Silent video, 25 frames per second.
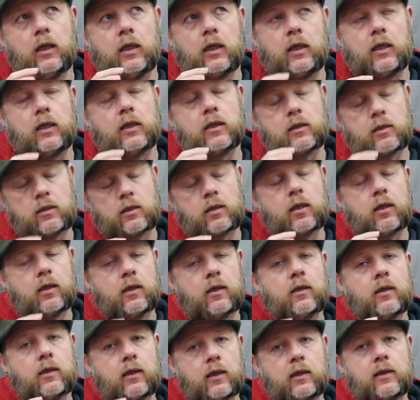
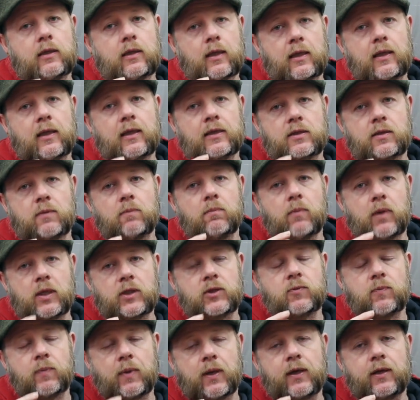that's a
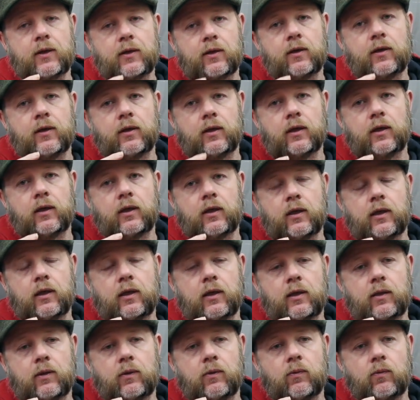much
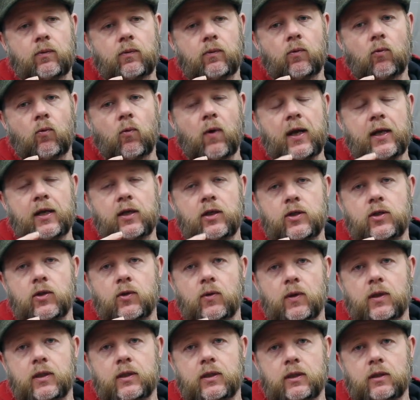better way to
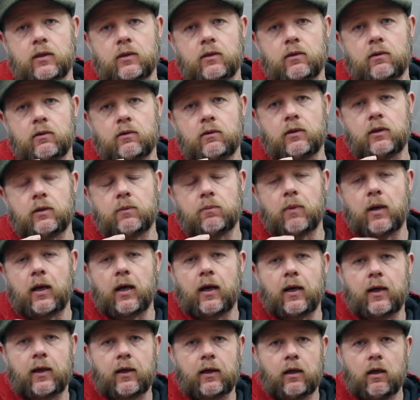do it than
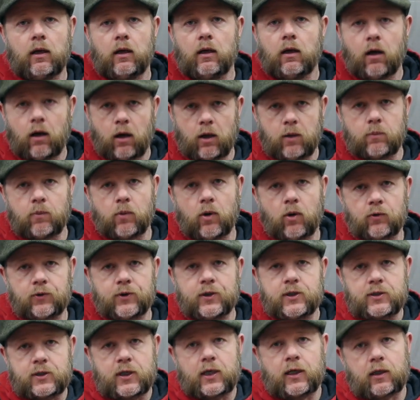my
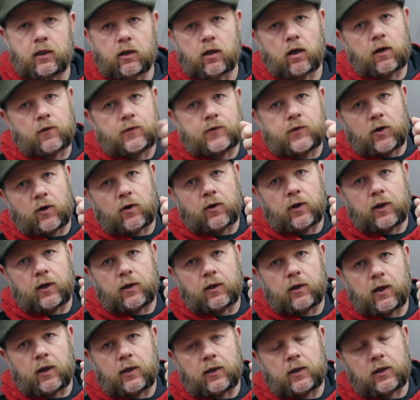unbolt it, take it off, turn
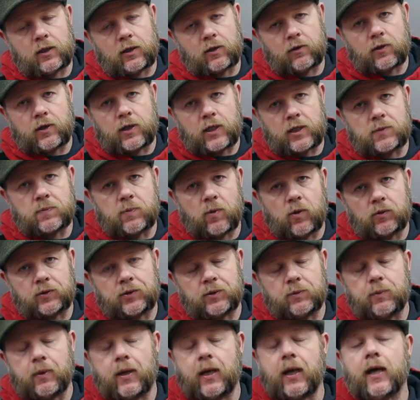it 90 degrees,
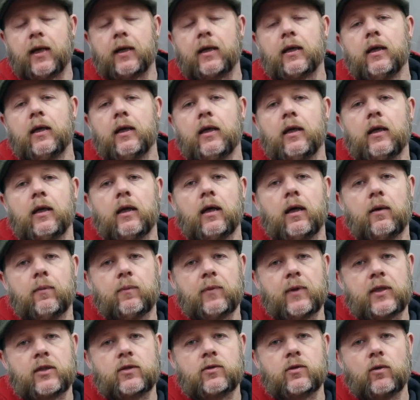bolt it back.
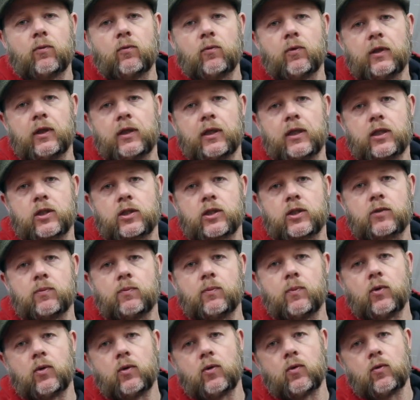That's really a
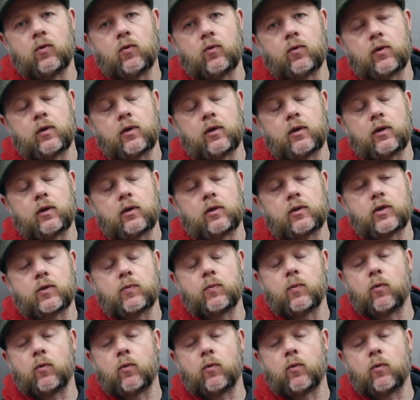smoother